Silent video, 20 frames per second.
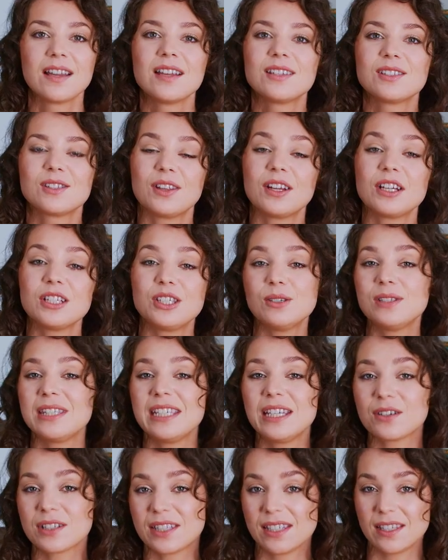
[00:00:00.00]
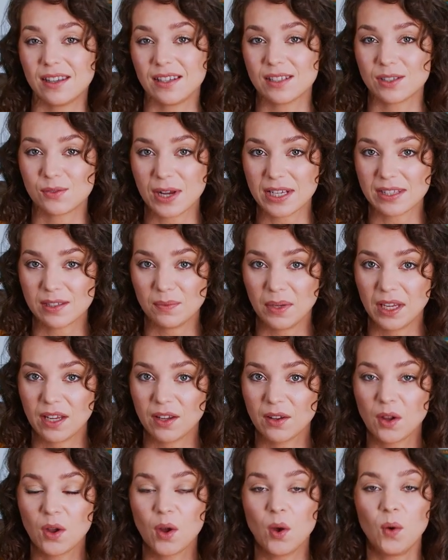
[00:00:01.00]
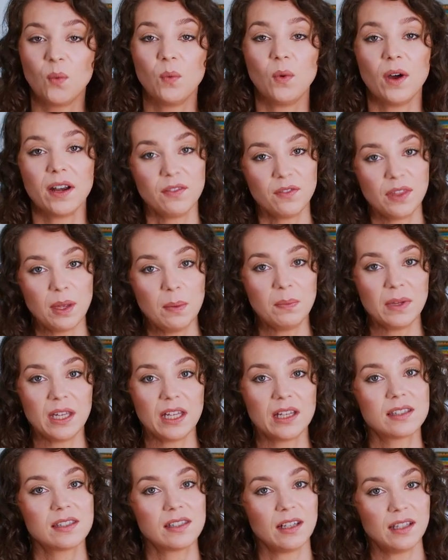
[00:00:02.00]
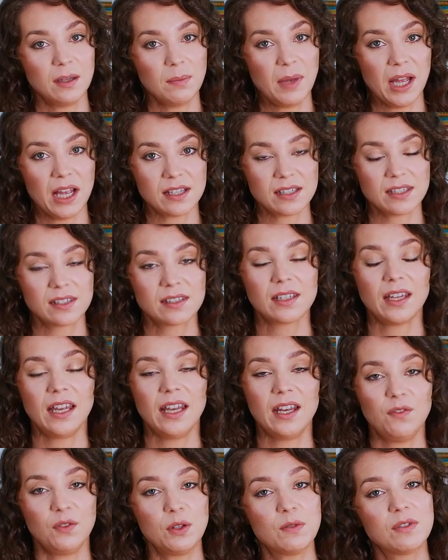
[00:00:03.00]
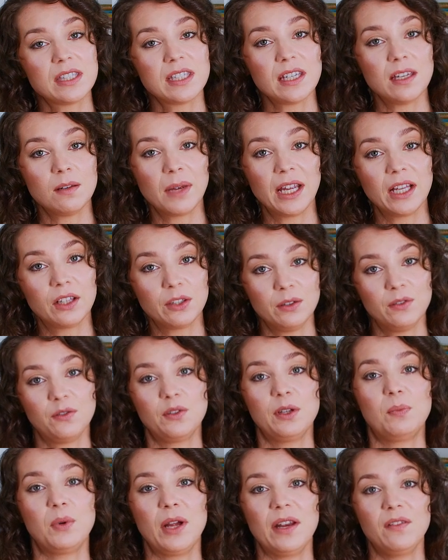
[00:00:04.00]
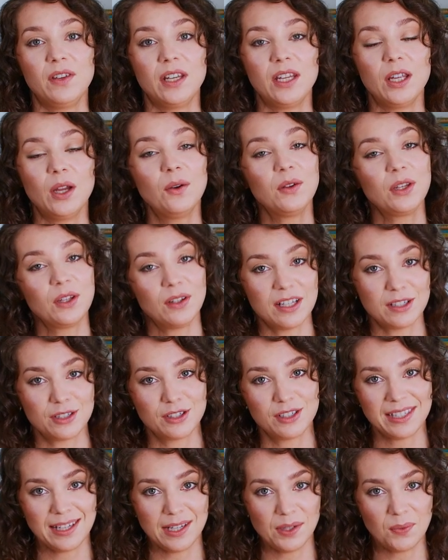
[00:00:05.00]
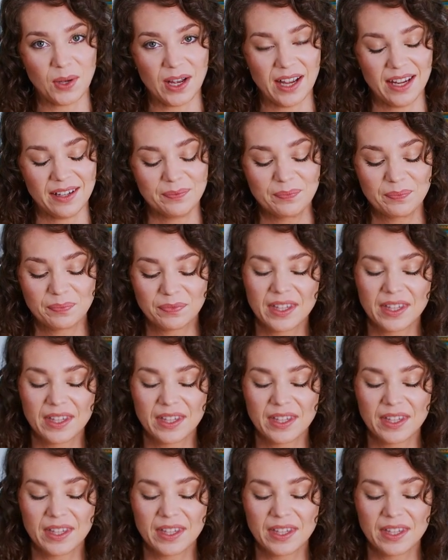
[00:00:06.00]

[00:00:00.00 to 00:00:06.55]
So there are two secrets to this recipe. One of them being psyllium husk, and if you've seen my gluten-free bread video, you'll understand why.